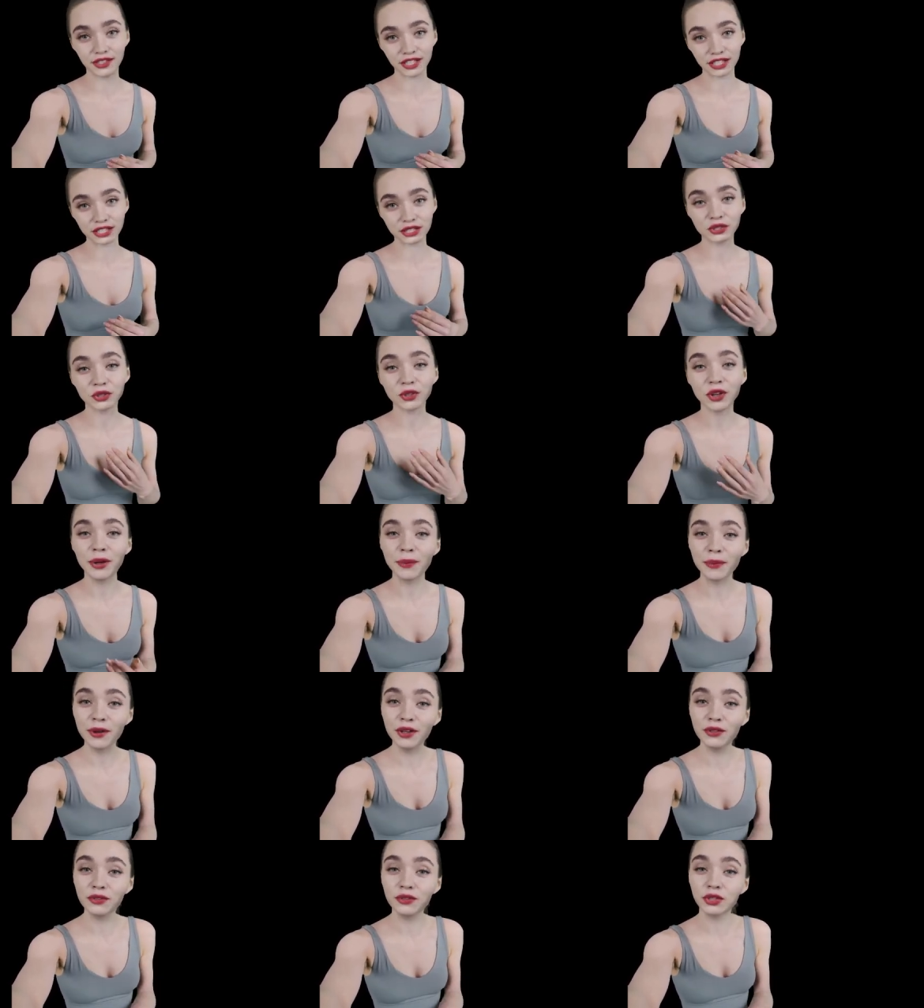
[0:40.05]
This
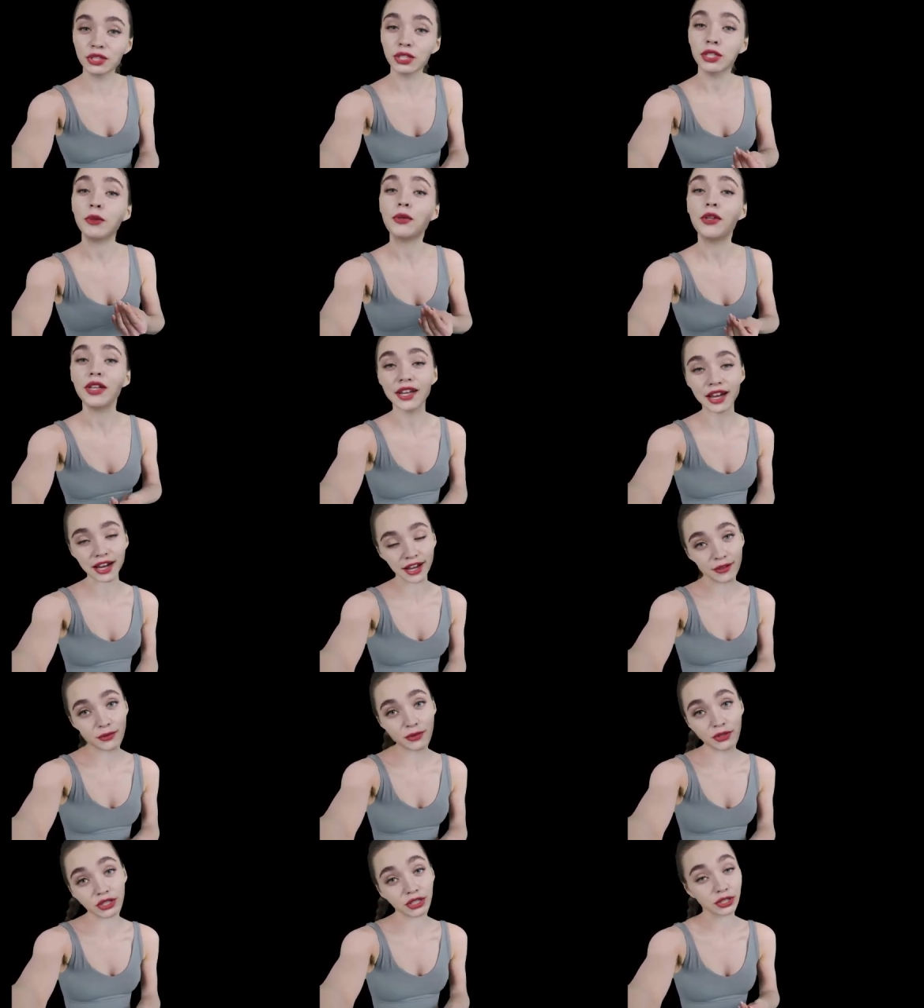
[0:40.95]
strap offers a
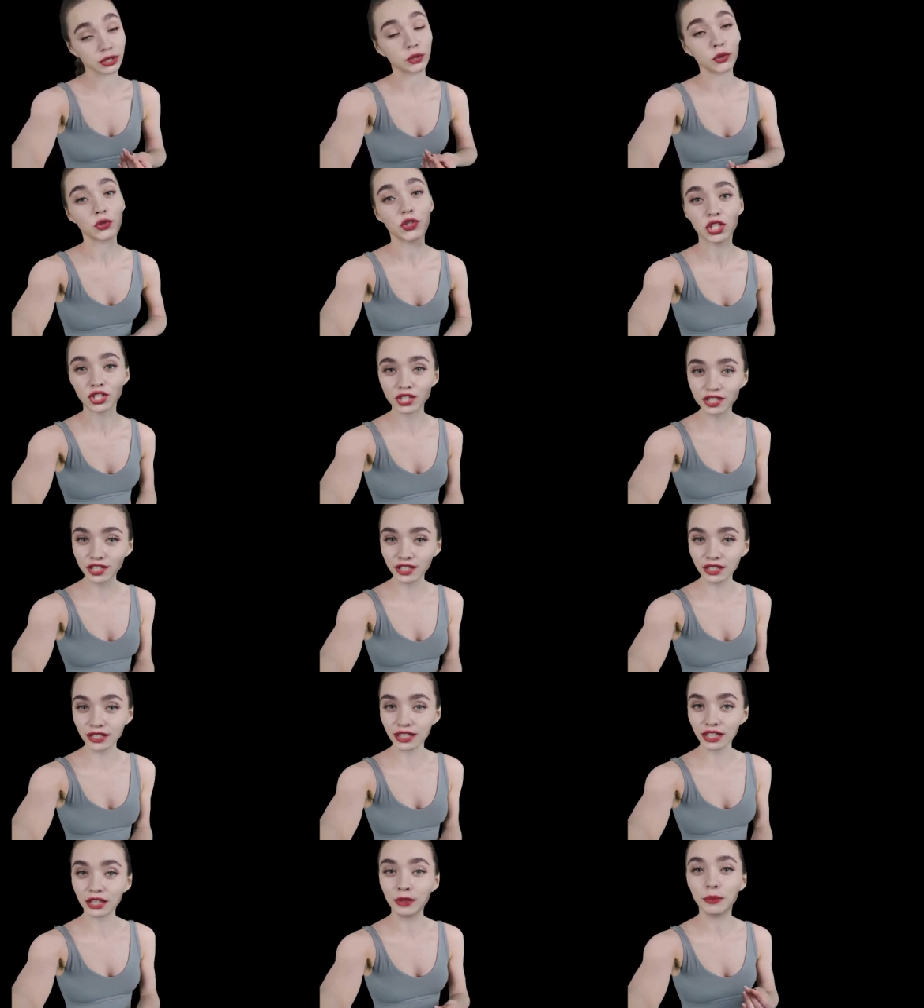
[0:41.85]
reliable solution
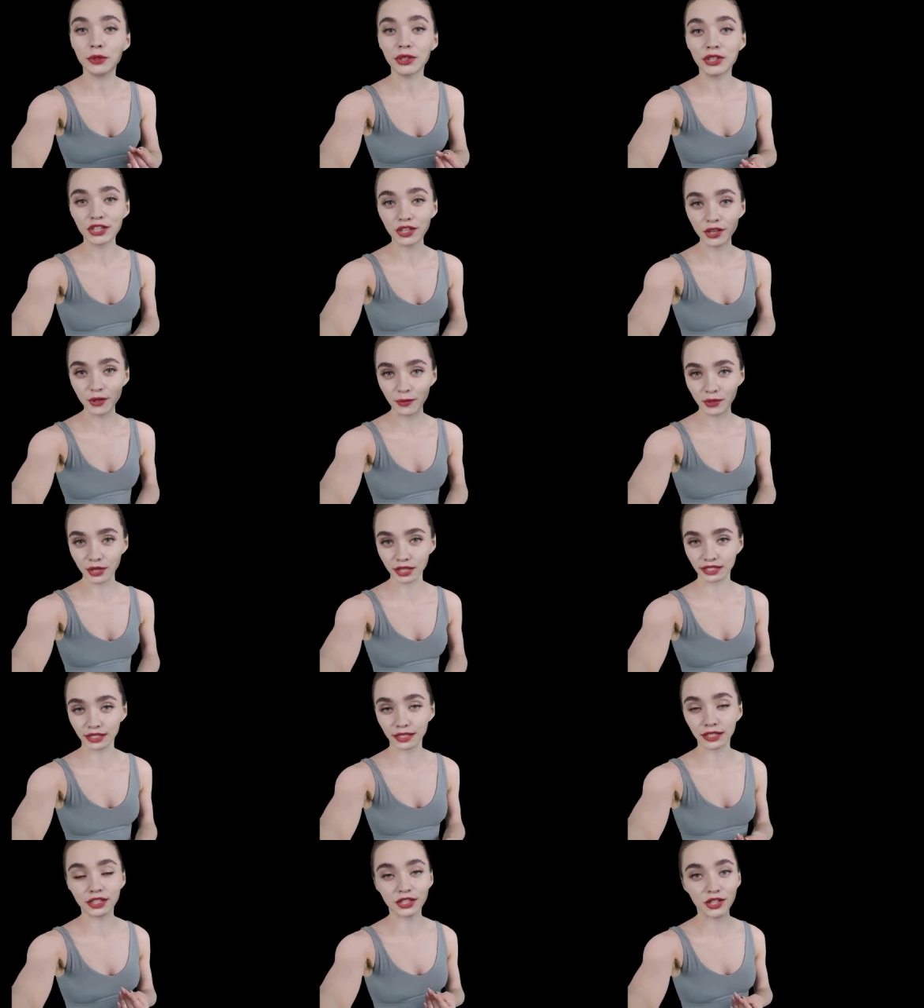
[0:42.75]
to keep your
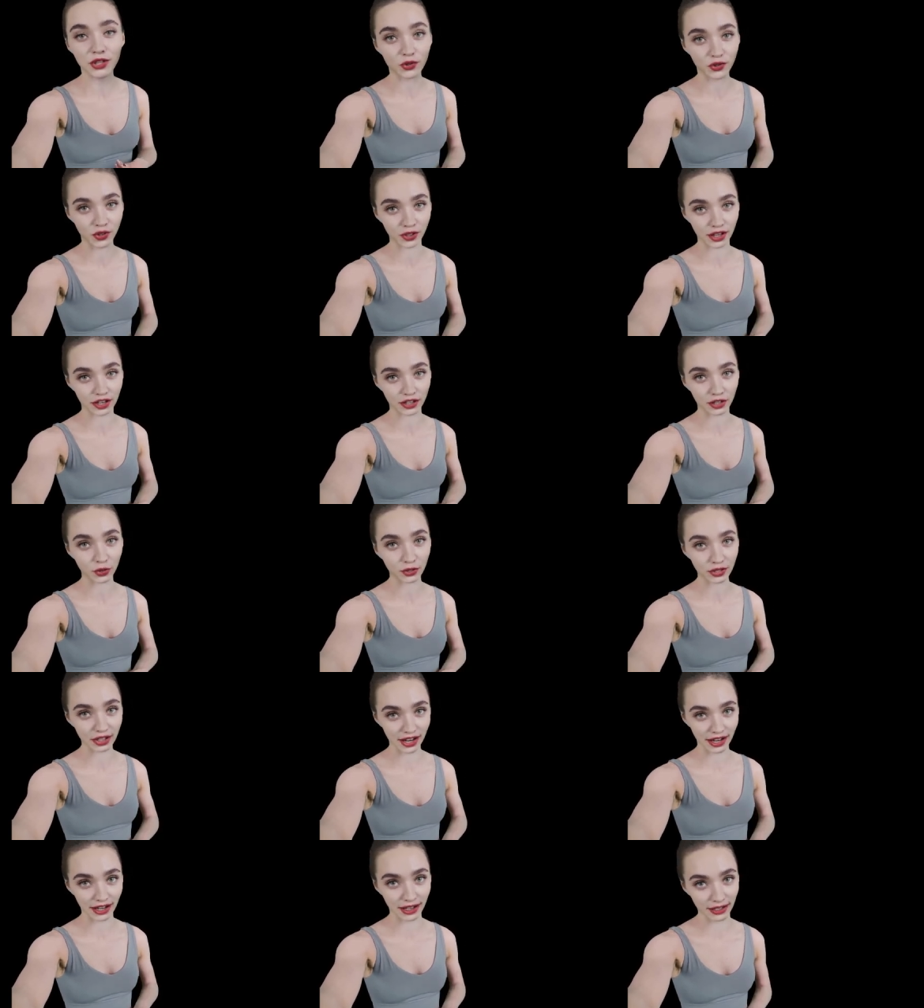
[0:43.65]
earbuds secure at all
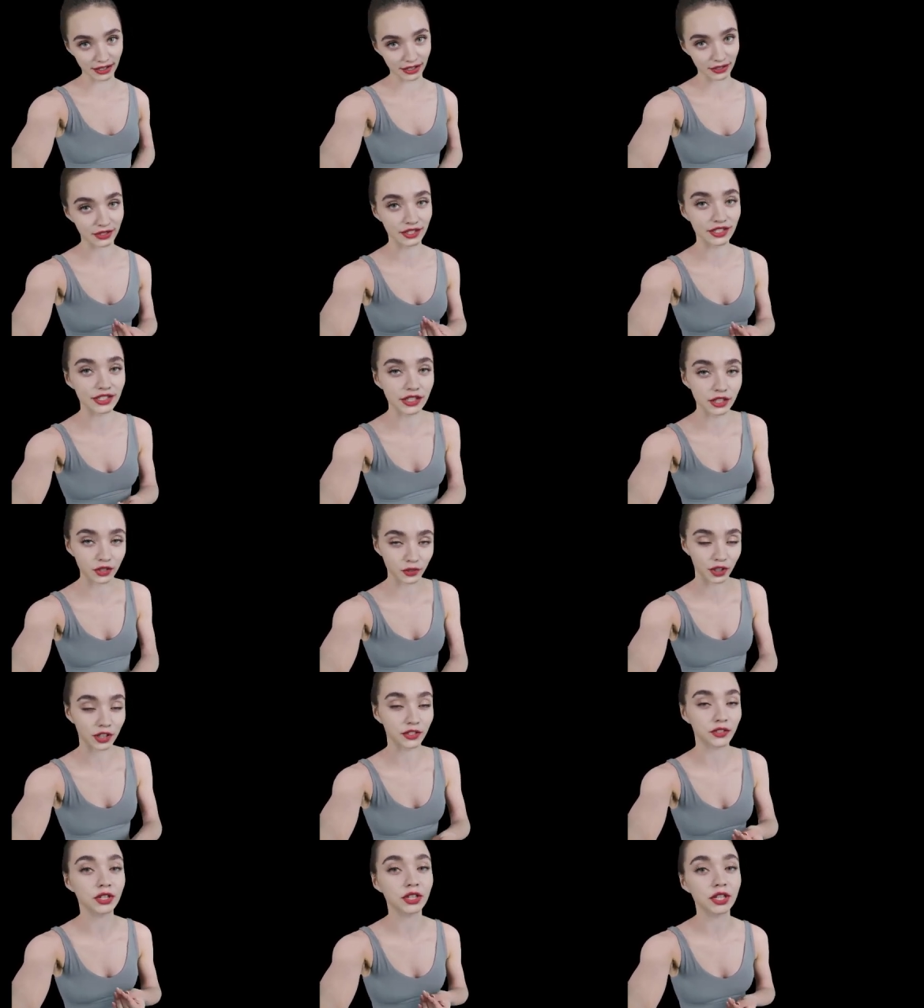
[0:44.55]
times.
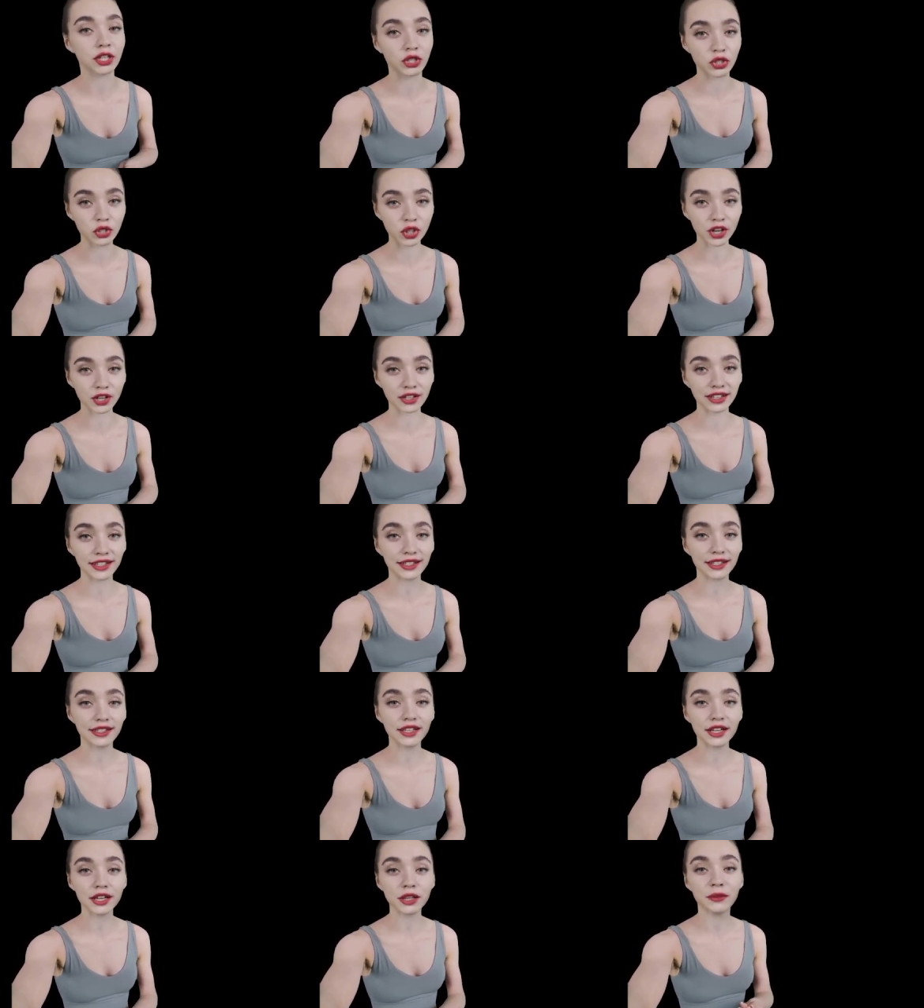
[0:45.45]
Whether you're
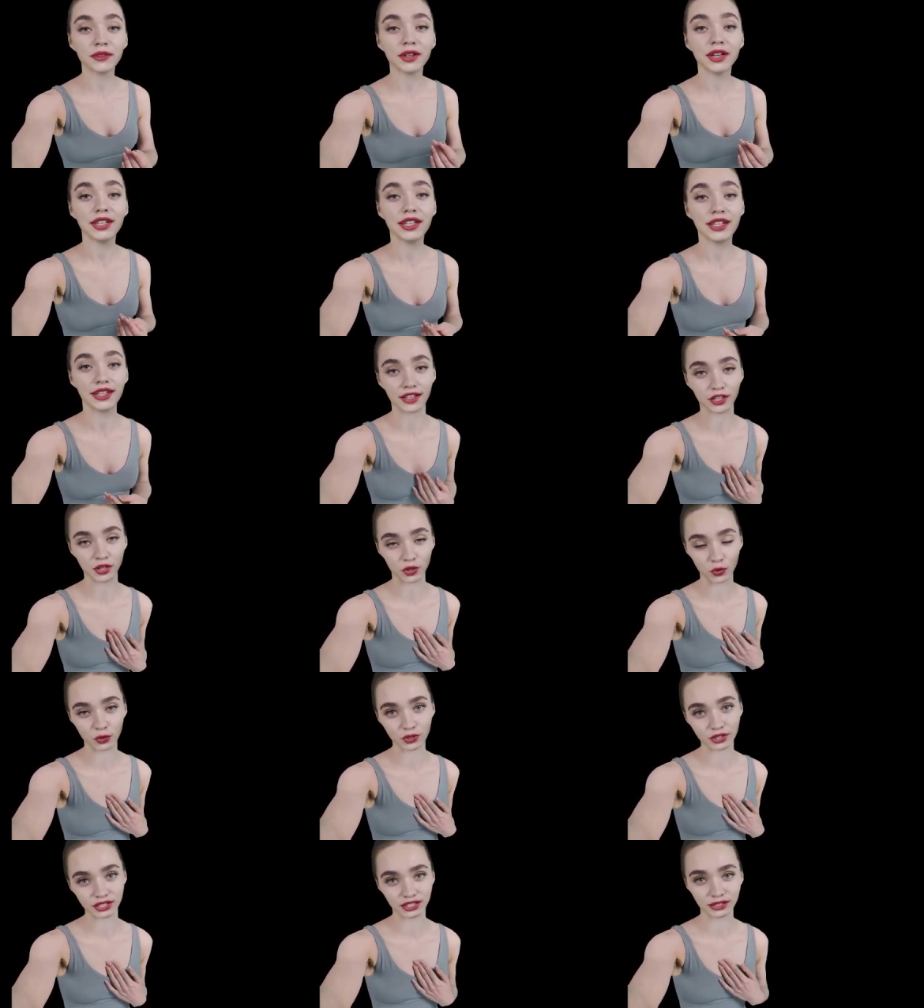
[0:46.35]
jogging, running,
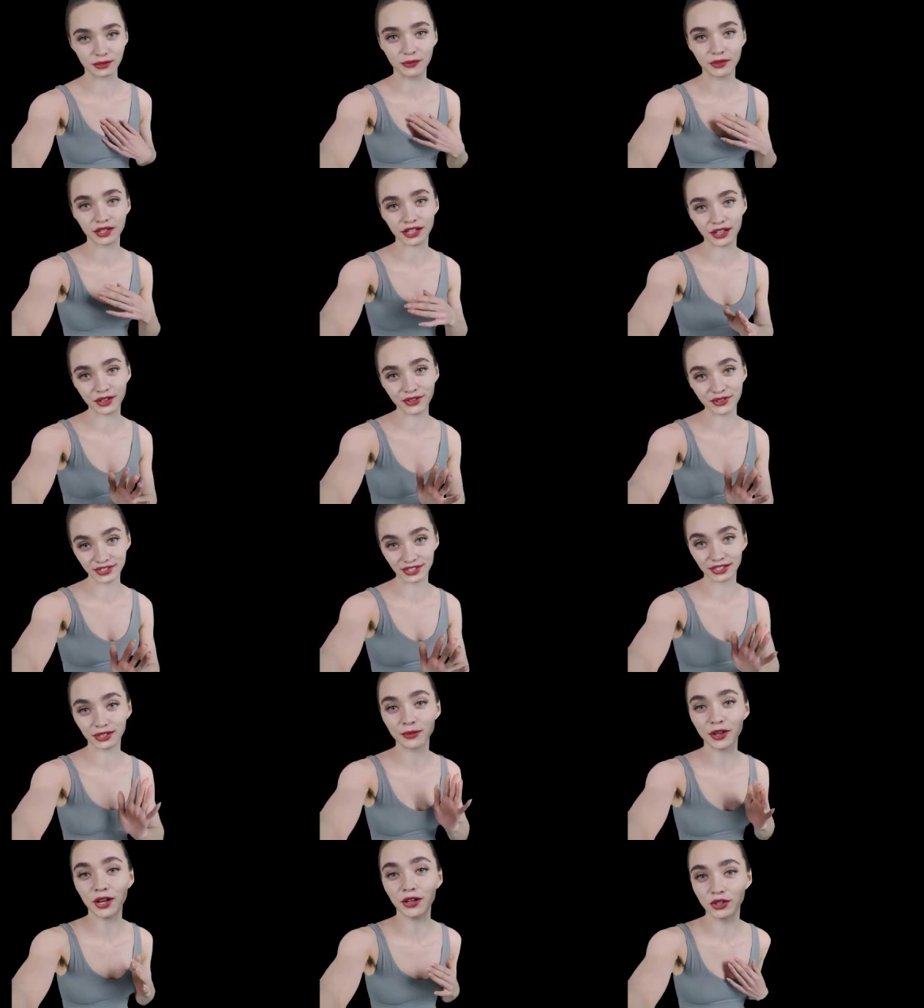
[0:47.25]
or simply
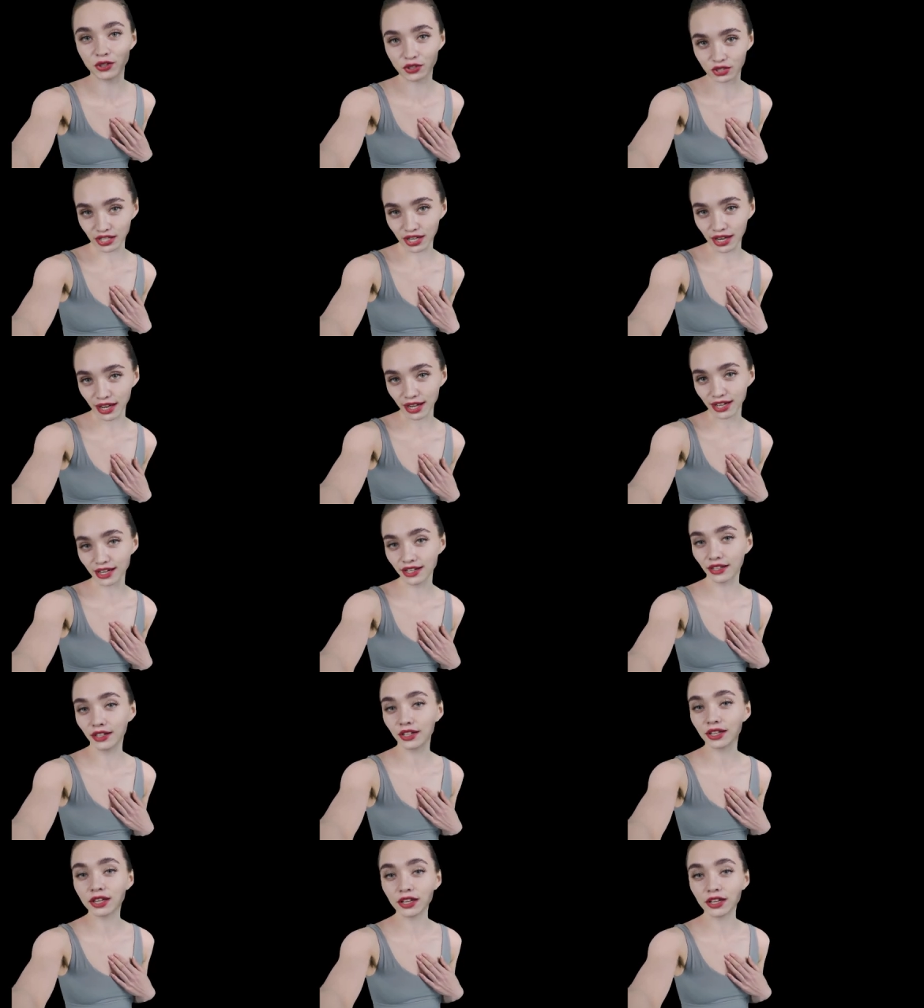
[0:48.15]
going about your day,